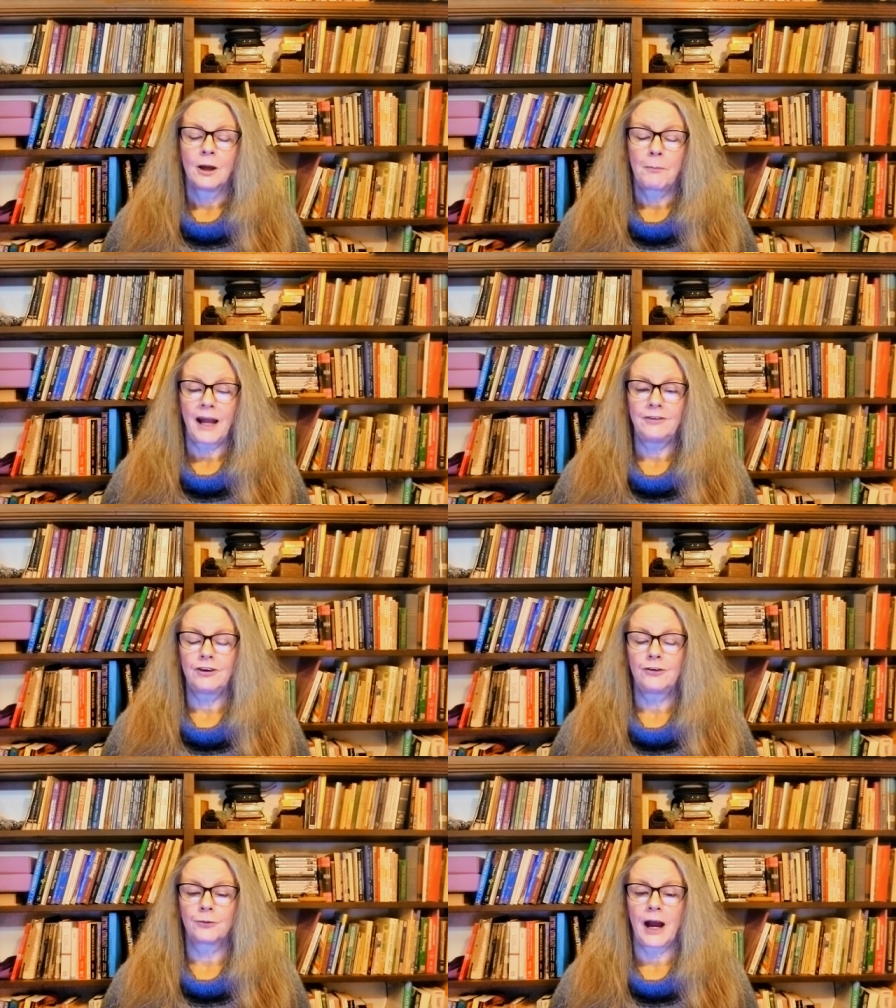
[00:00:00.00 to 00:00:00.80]

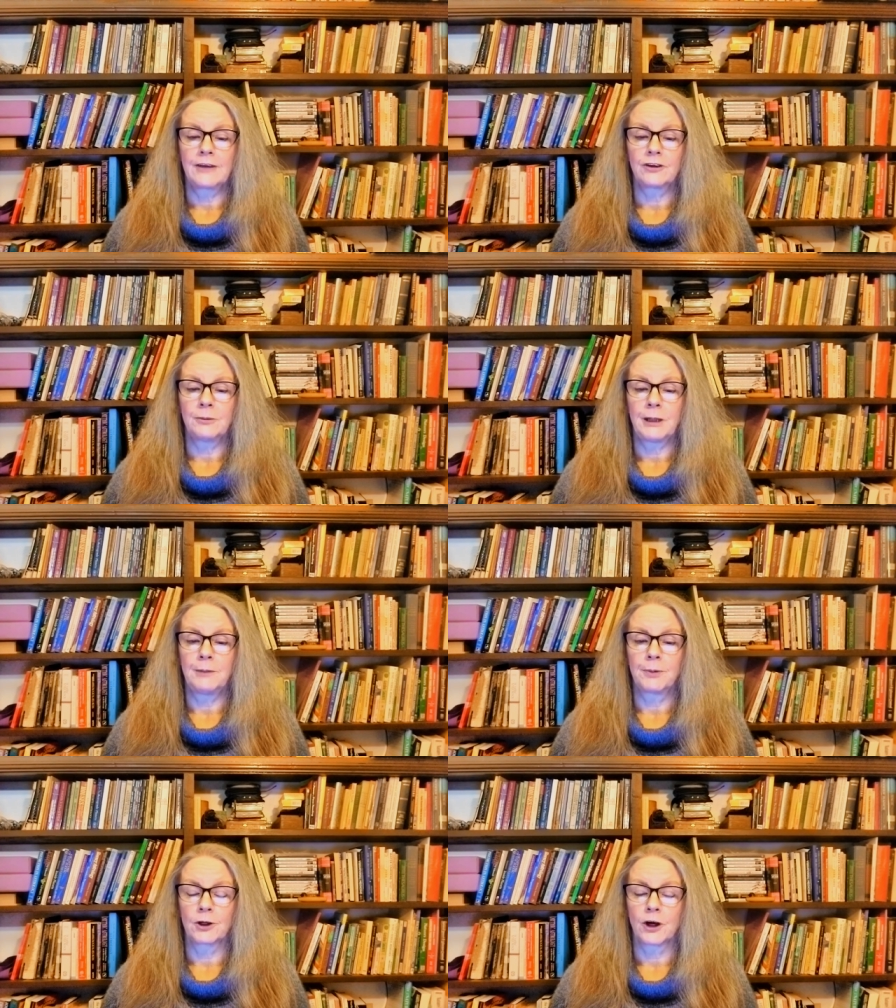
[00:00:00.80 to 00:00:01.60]
Pisces rising
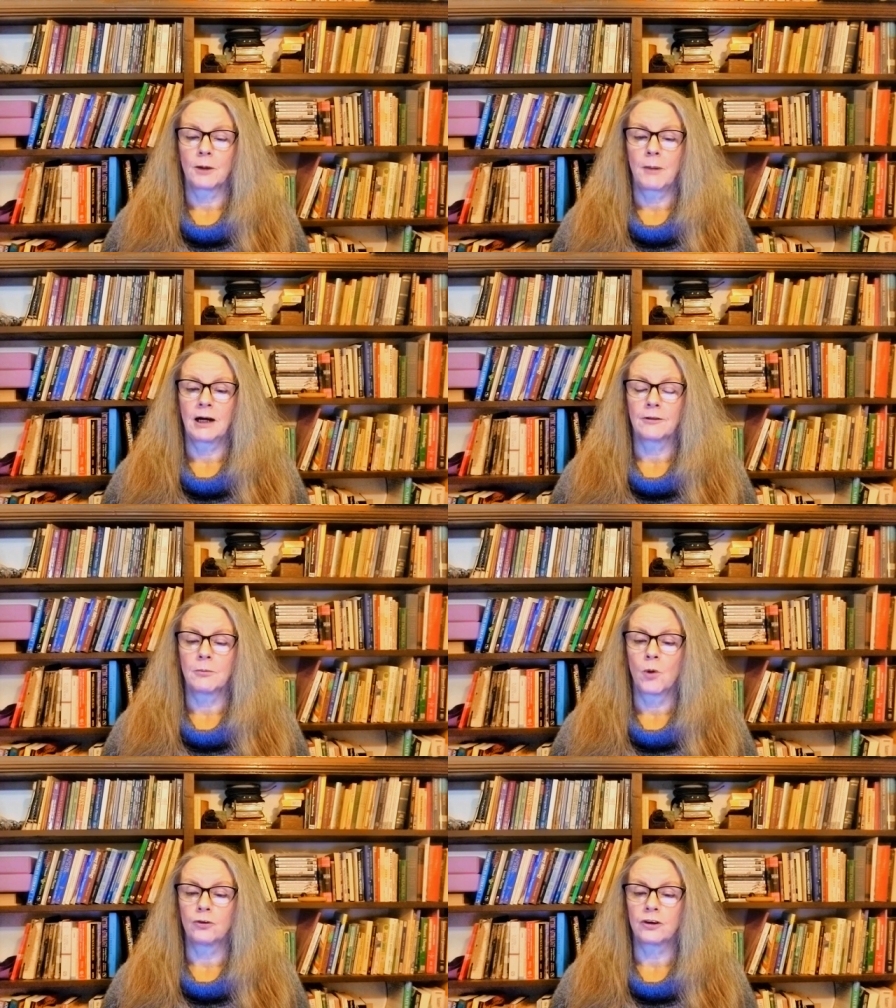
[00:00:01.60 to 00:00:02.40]
people are among the
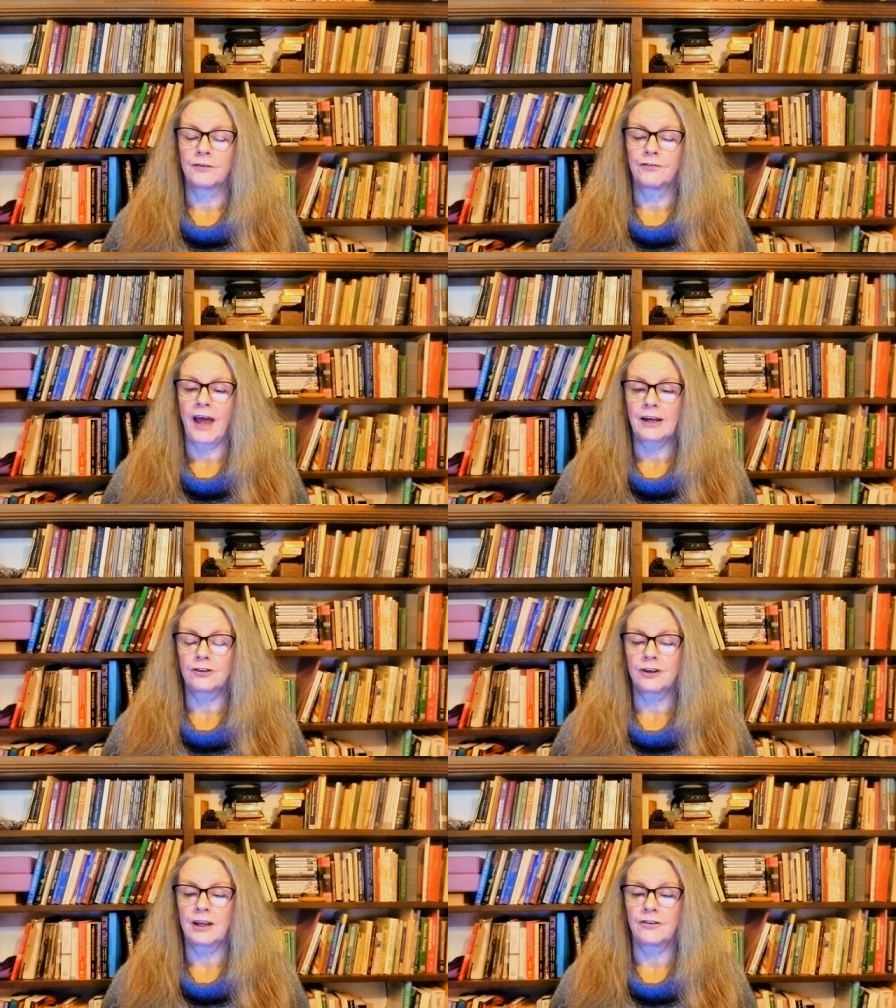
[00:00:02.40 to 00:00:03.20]
most
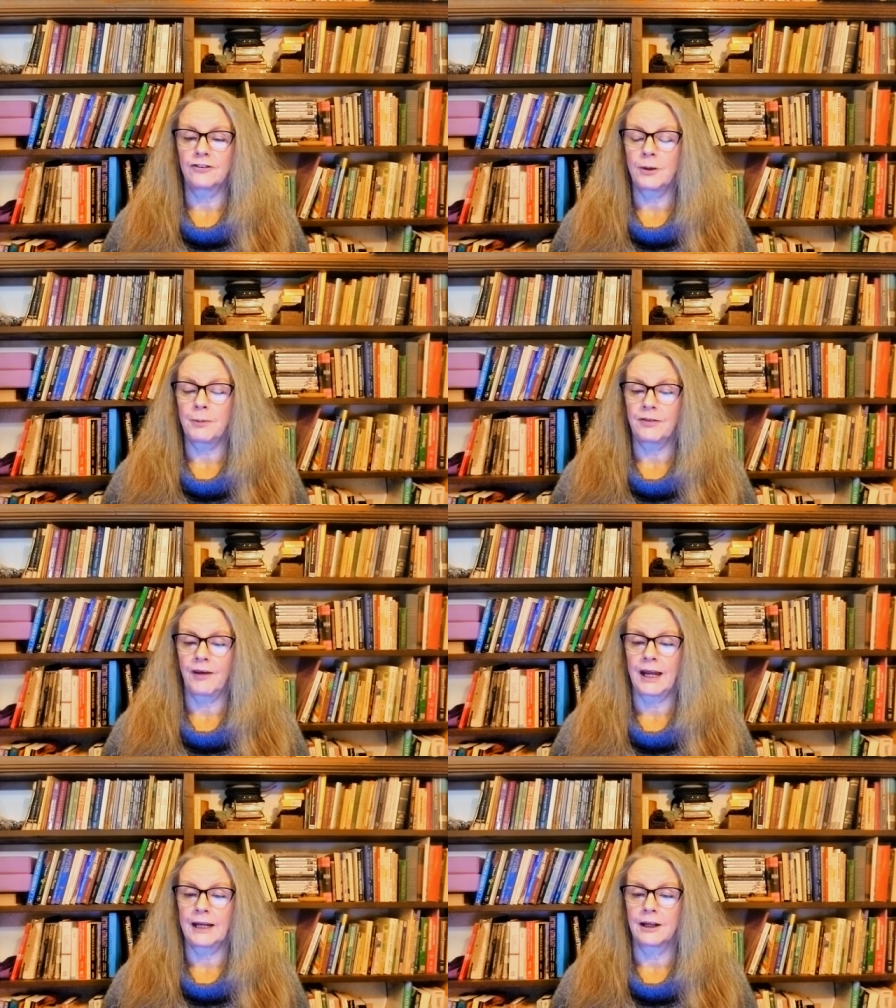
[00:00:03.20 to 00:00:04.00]
affectionate,
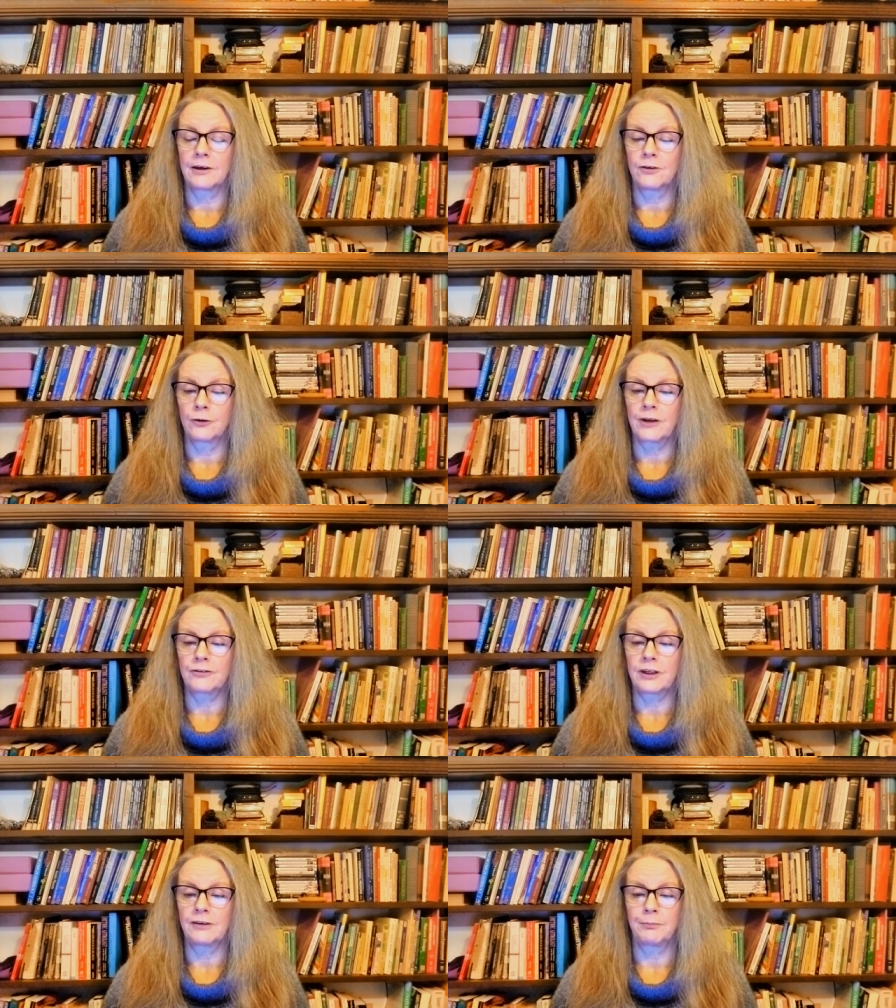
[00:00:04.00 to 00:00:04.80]
sympathetic, and
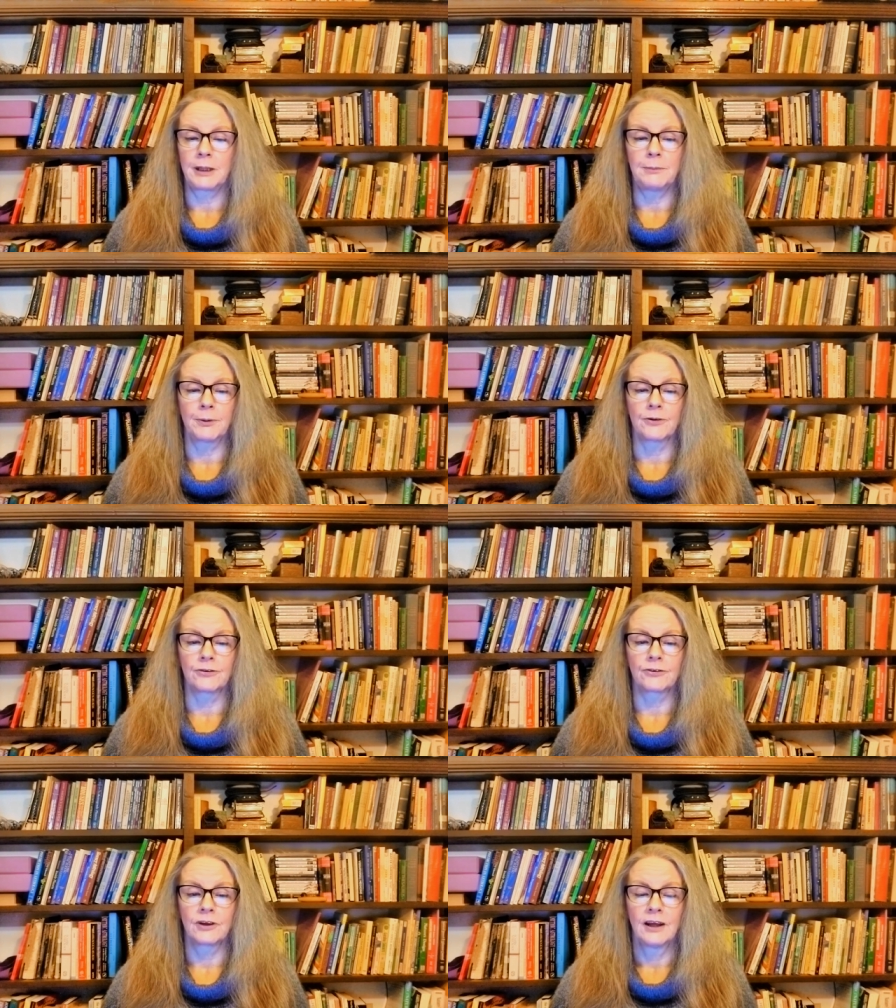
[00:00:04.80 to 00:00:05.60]
trusting of
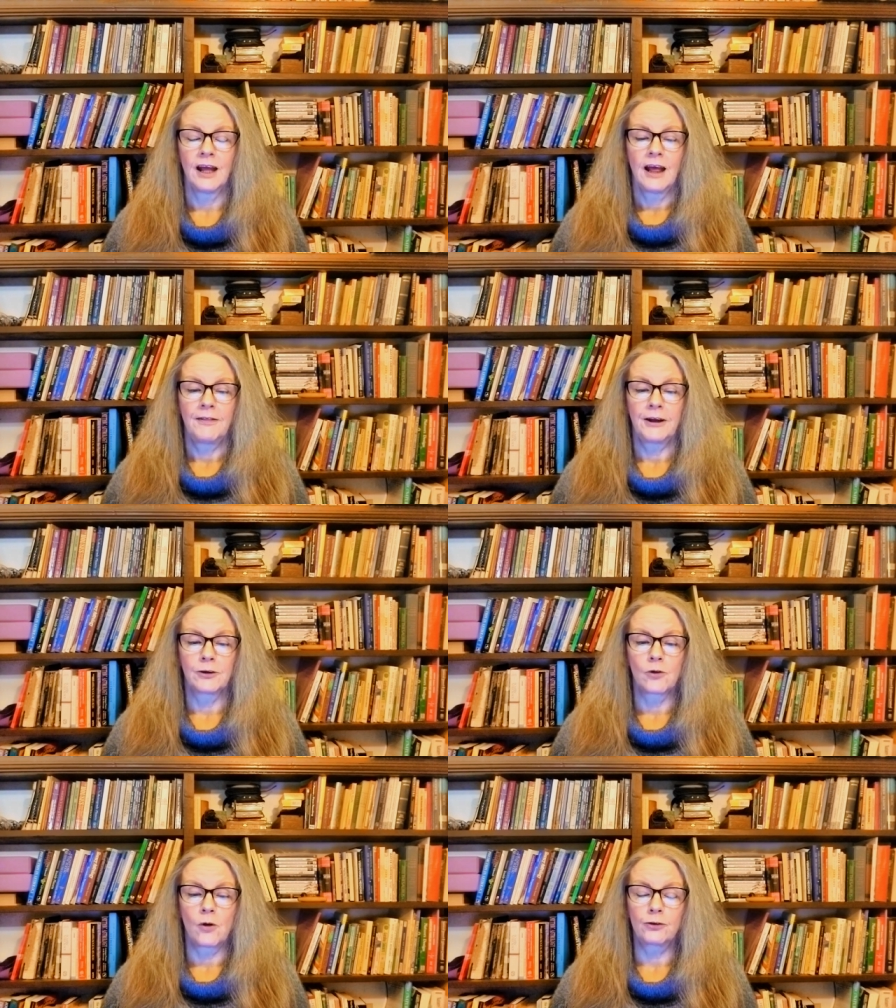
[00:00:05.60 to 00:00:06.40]
peoples. They
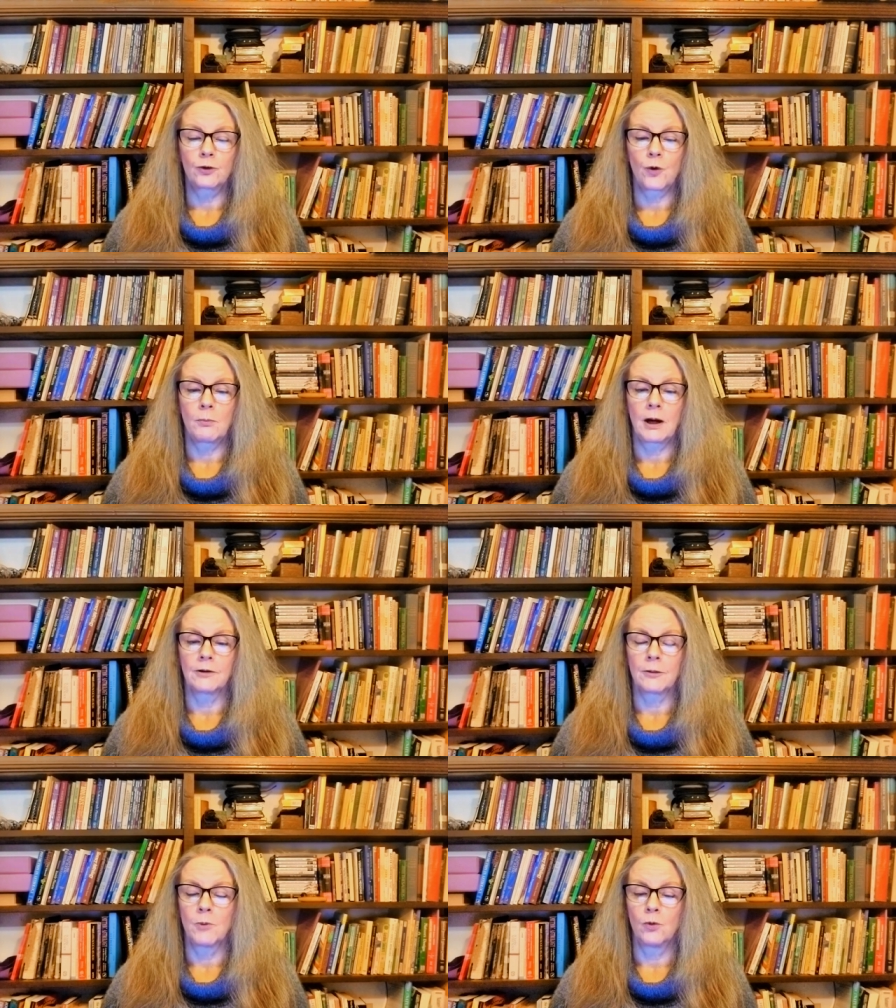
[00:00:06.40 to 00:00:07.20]
are also among
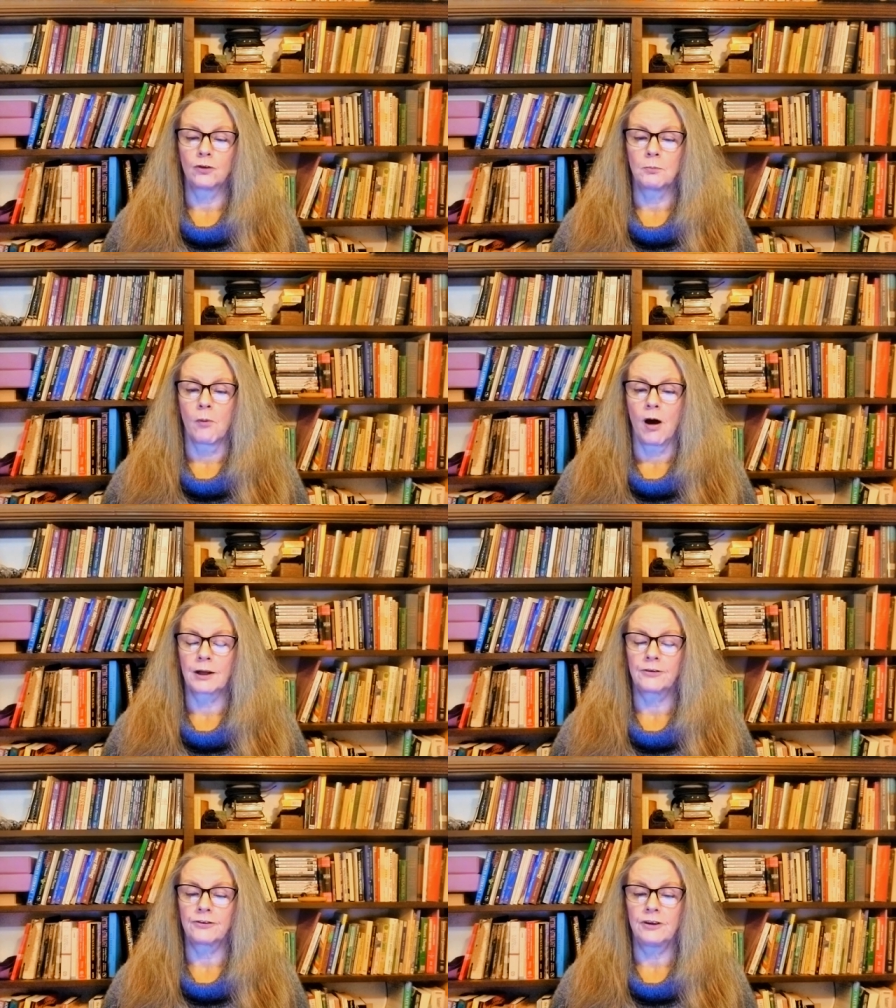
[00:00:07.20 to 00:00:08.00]
the most
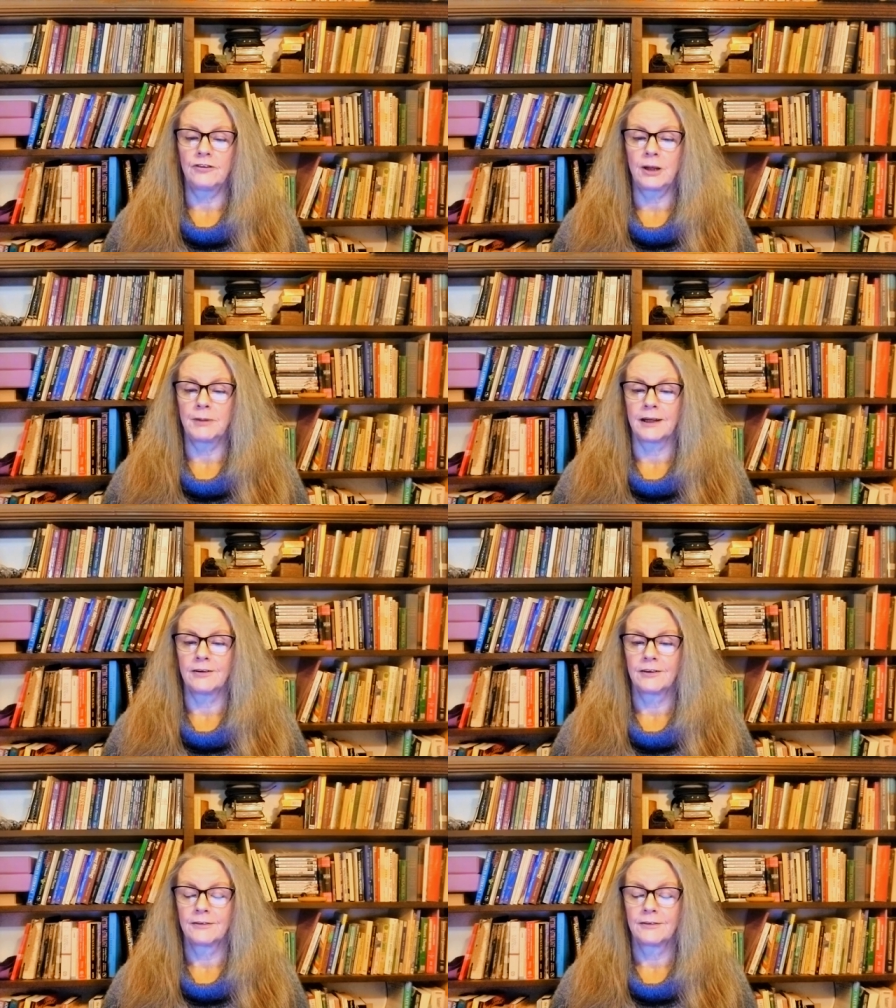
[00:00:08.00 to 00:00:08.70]
modest and timid.